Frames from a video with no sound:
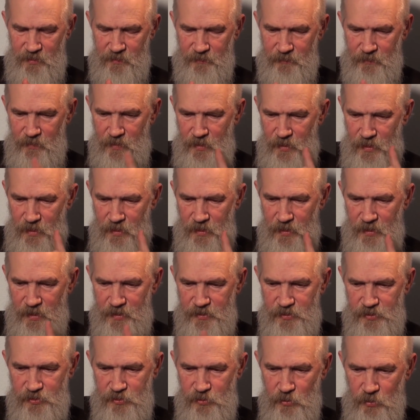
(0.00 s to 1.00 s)
on the basis of
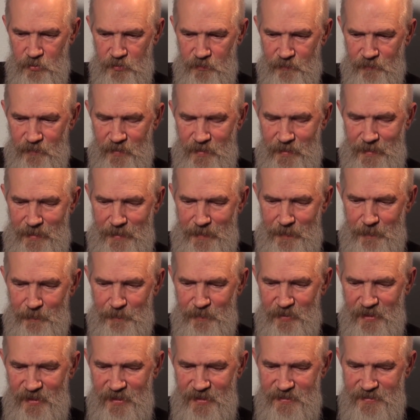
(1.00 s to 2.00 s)
these
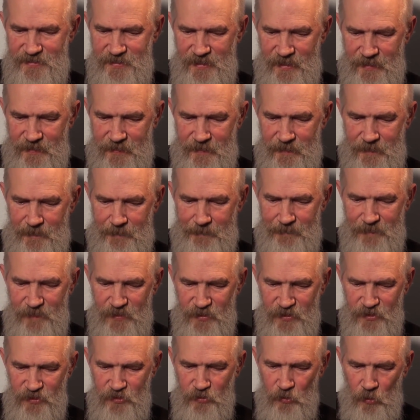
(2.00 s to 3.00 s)
experiments and
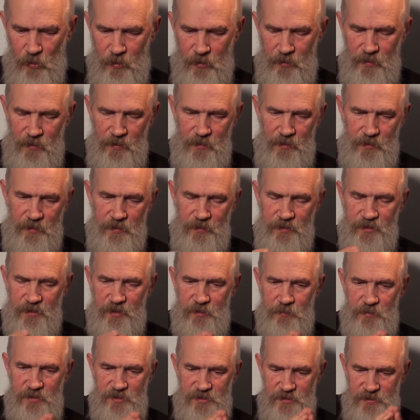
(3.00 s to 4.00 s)

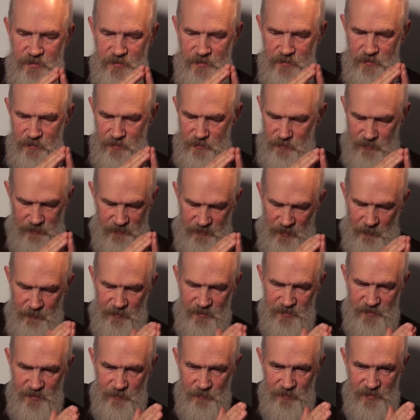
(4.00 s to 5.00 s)
calculations,
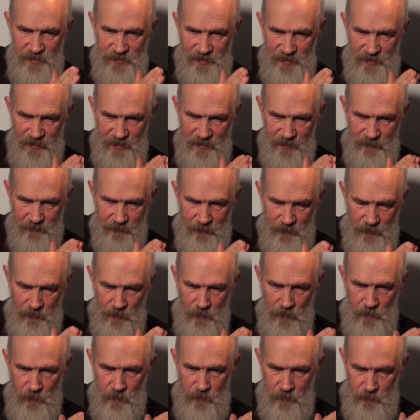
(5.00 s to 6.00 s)
we managed to
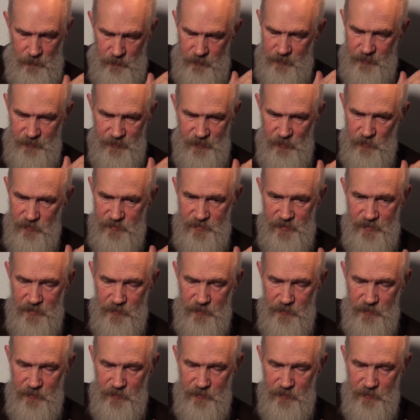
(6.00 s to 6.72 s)
show that the